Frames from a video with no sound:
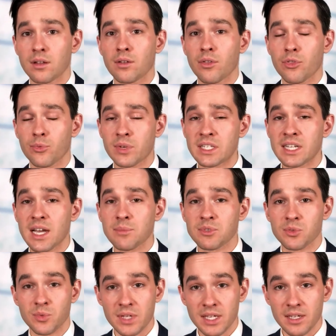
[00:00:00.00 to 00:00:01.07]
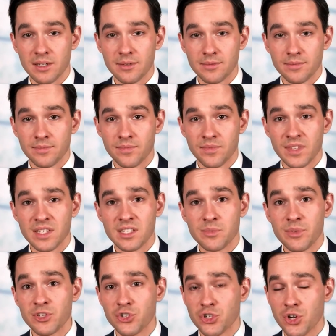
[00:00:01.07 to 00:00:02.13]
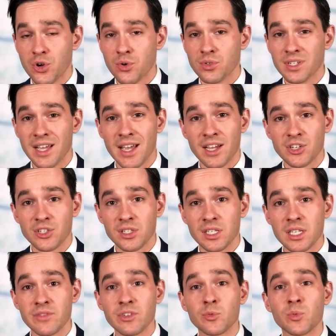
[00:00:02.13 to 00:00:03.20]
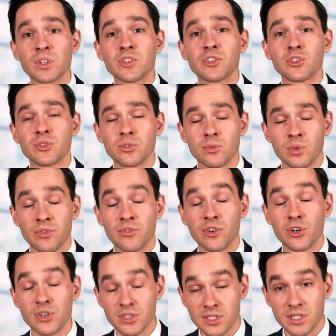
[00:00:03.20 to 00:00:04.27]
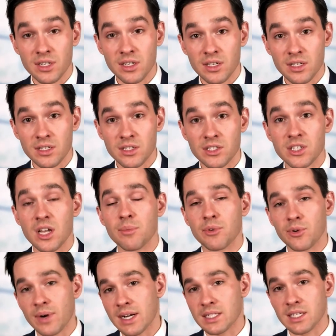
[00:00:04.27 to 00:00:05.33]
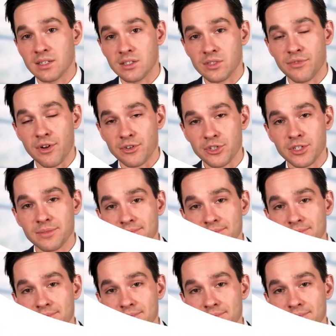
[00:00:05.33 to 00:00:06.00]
3 times a week. This has been shown to actually even reverse some erectile dysfunction.